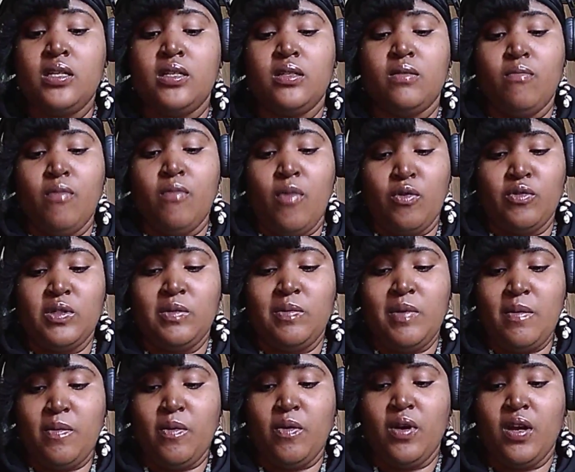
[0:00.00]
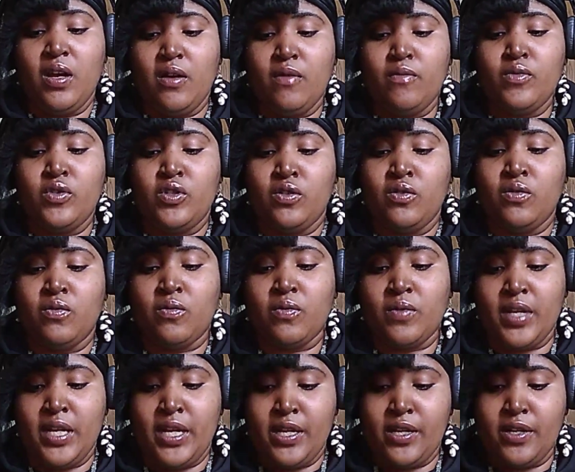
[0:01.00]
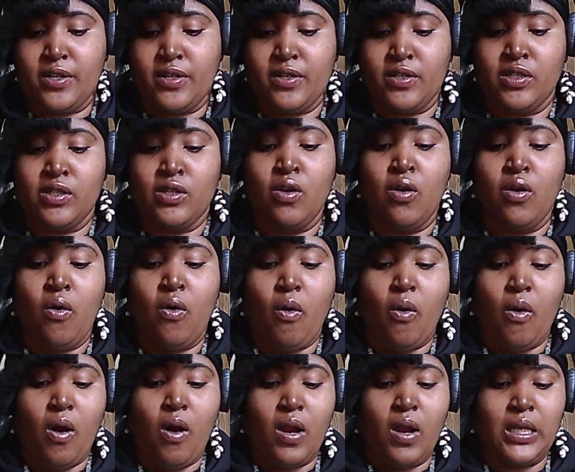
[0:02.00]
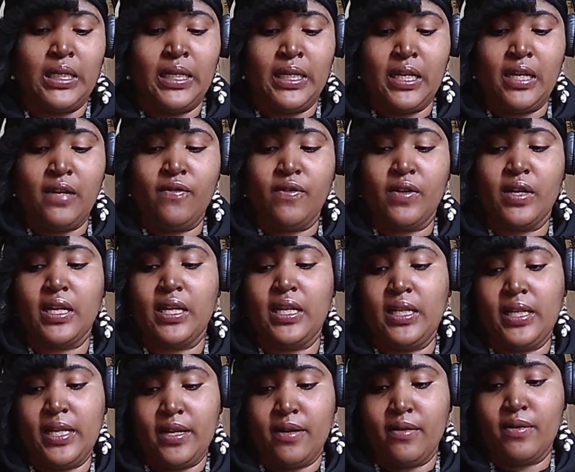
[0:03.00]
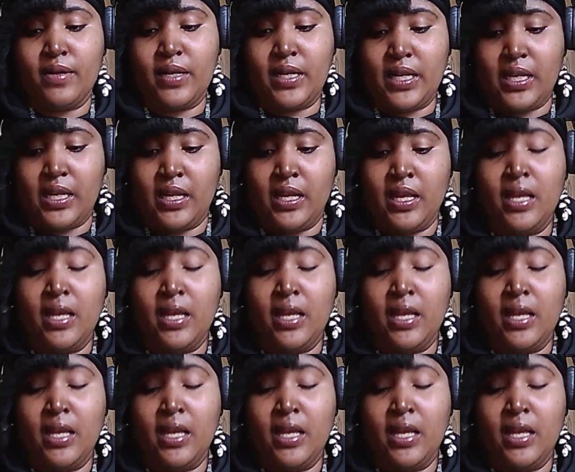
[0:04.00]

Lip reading: Most people come to readers or are looking for clarity